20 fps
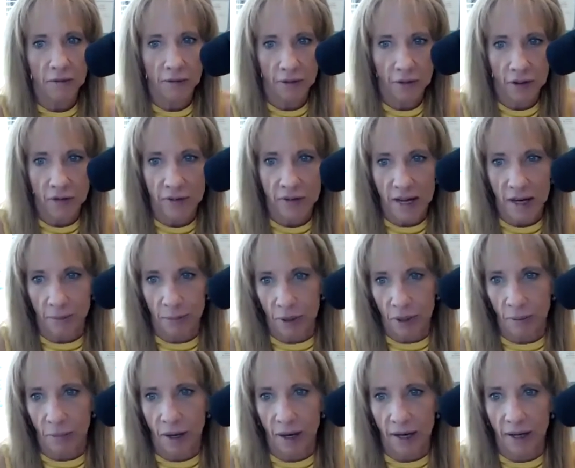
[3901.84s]
So you've got to put
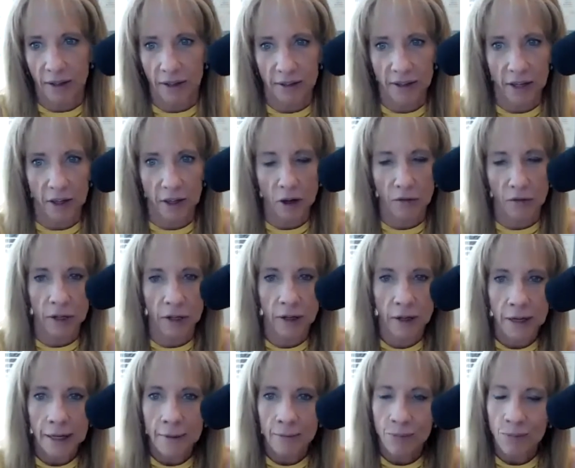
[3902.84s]
the body to take over.
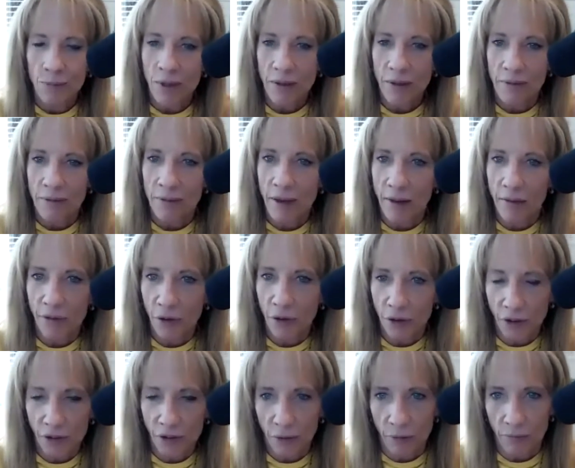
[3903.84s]
If you're
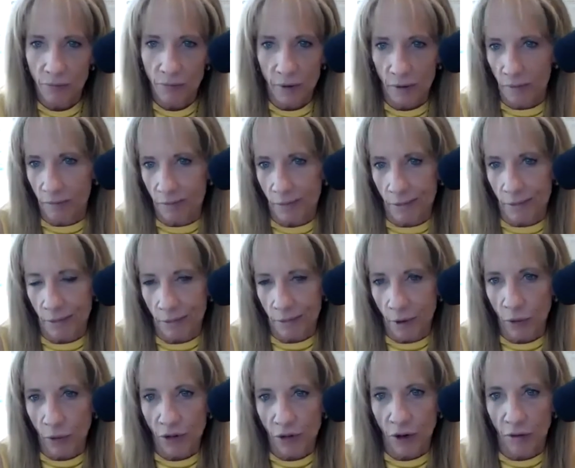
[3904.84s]
just
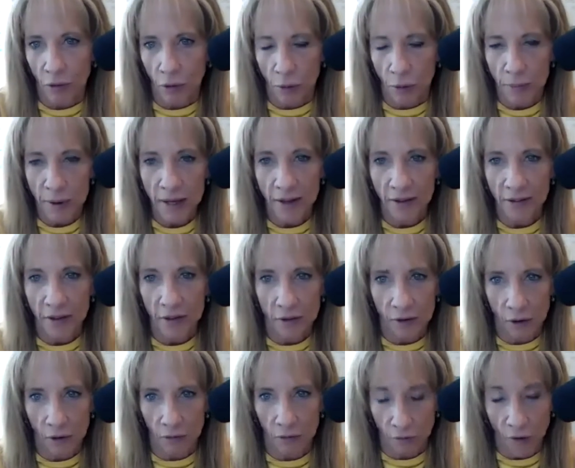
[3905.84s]
a regenerative orthopedist and you
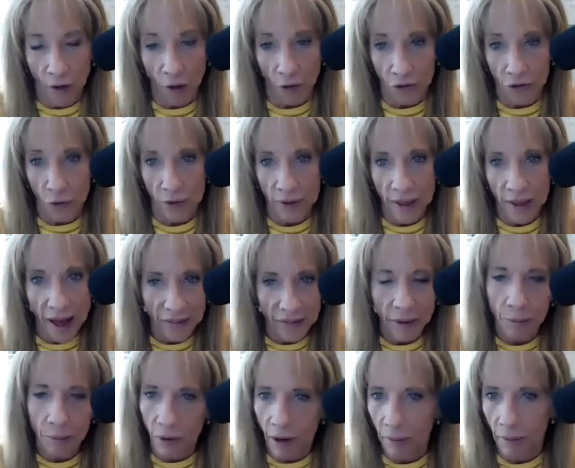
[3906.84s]
don't follow suit with that,
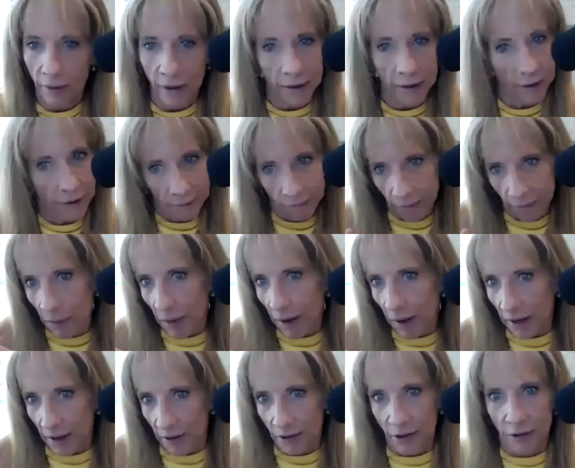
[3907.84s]
then probably the
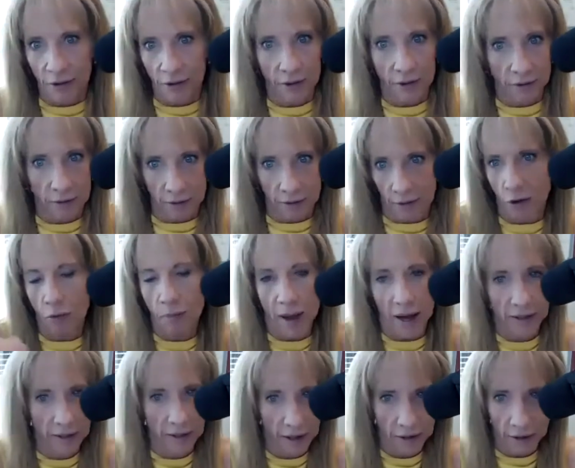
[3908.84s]
body starts to go
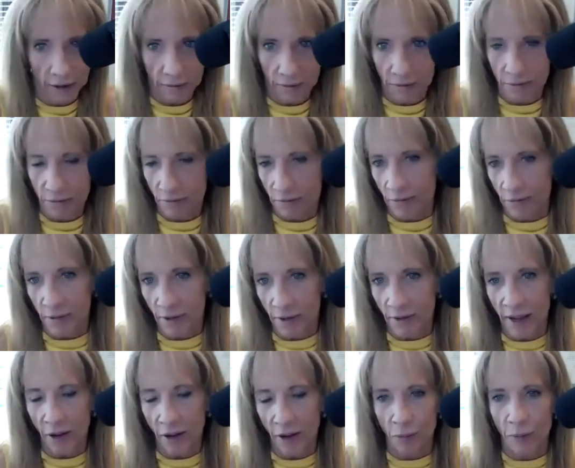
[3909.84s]
back down the
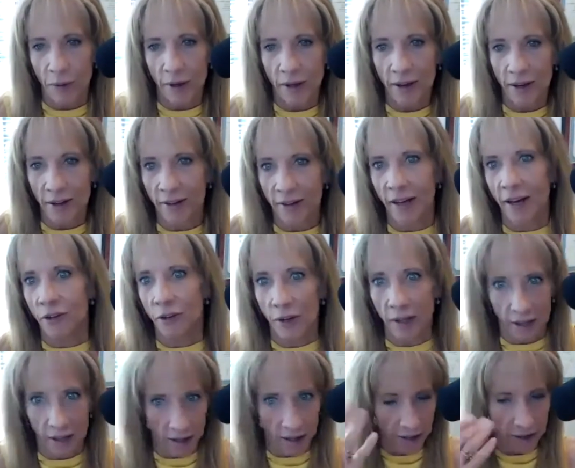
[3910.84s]
tailspin, and you got to do it
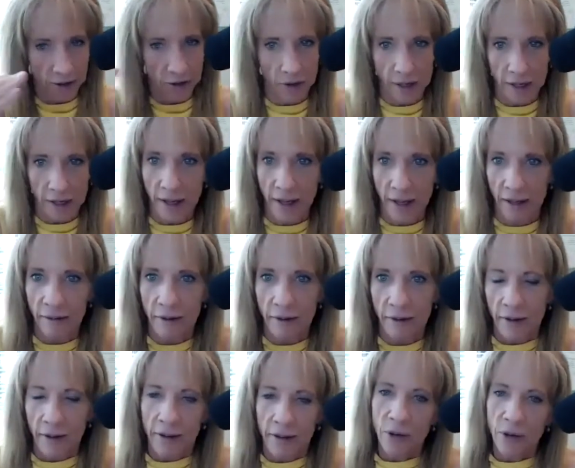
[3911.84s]
again, and you do it again.
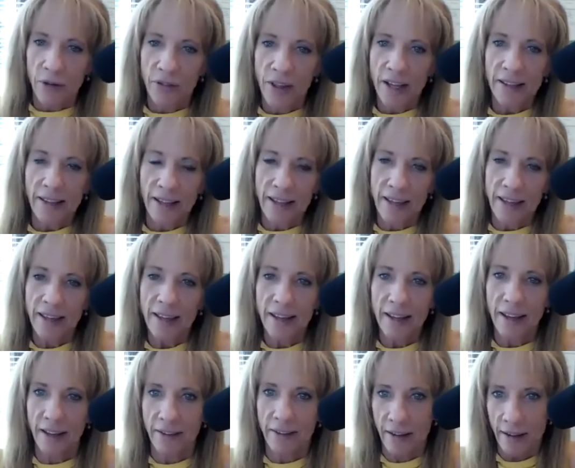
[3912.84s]
So I think the key
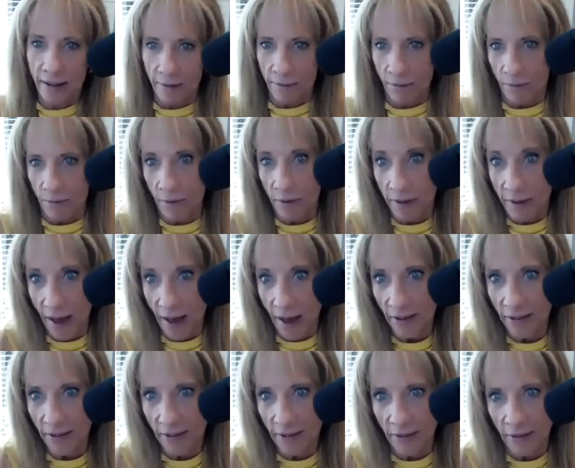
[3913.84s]
is,
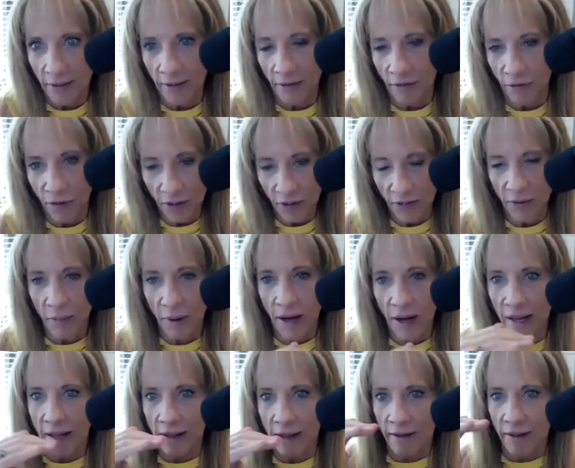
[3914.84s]
yes, fix the
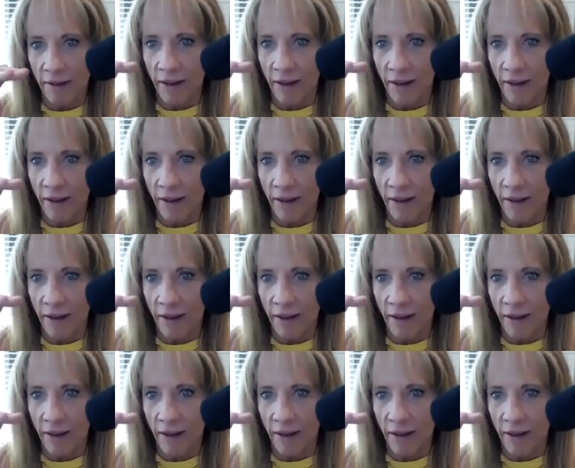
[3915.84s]
body,